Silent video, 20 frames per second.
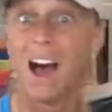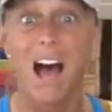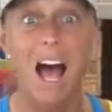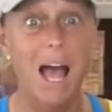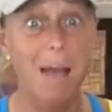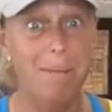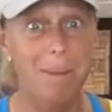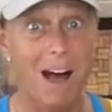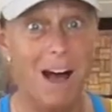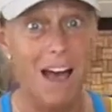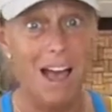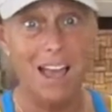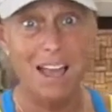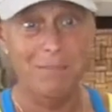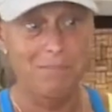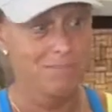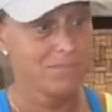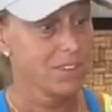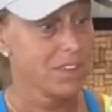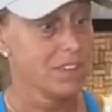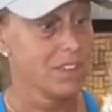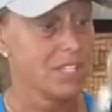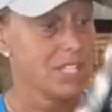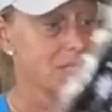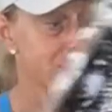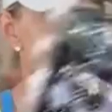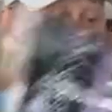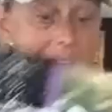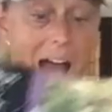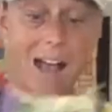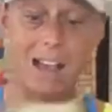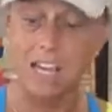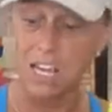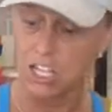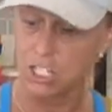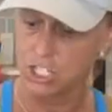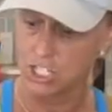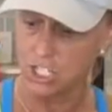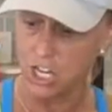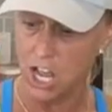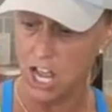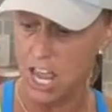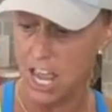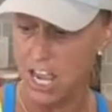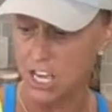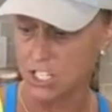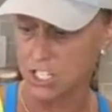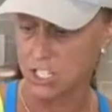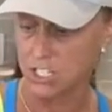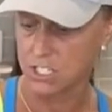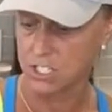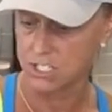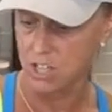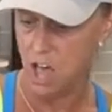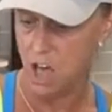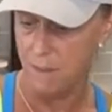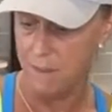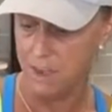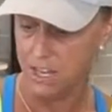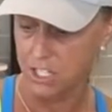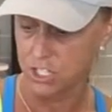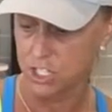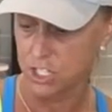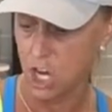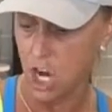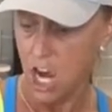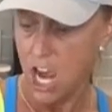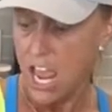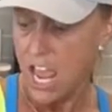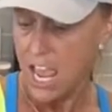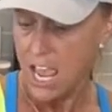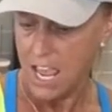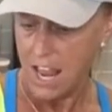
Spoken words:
I buy this packaged Asian slaw mixture.